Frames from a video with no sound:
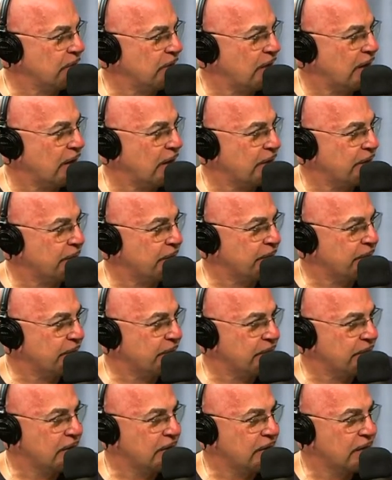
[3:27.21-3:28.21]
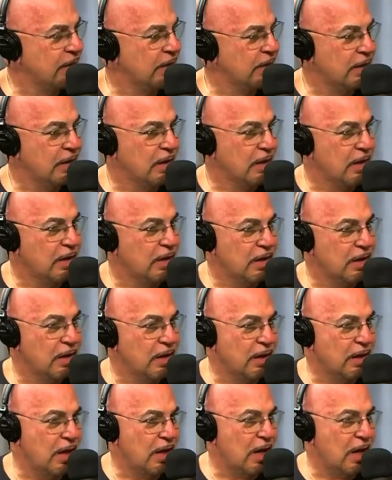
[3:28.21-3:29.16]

yeah gross